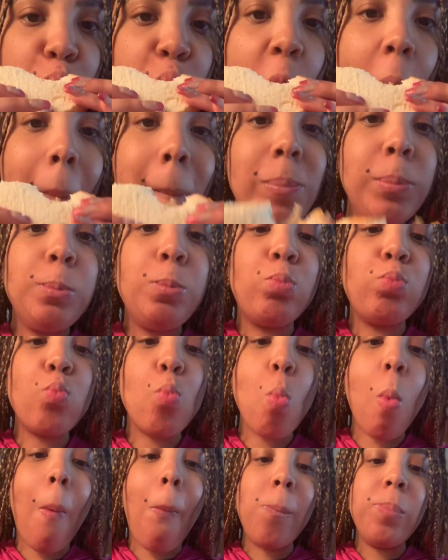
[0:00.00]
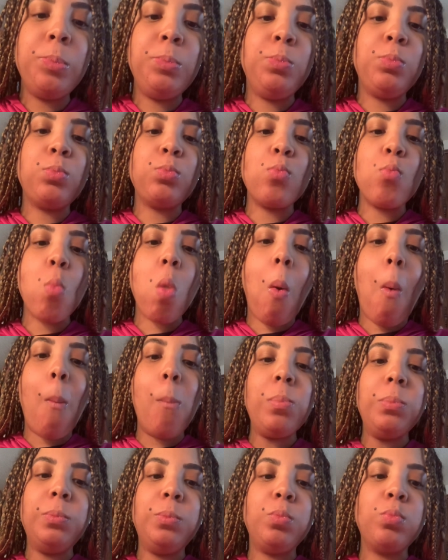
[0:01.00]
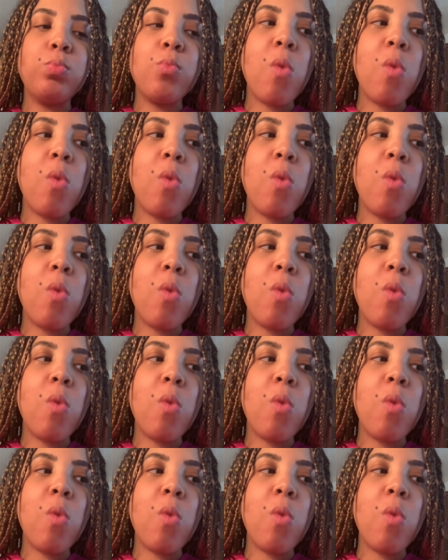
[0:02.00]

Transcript: Excuse me so I can make my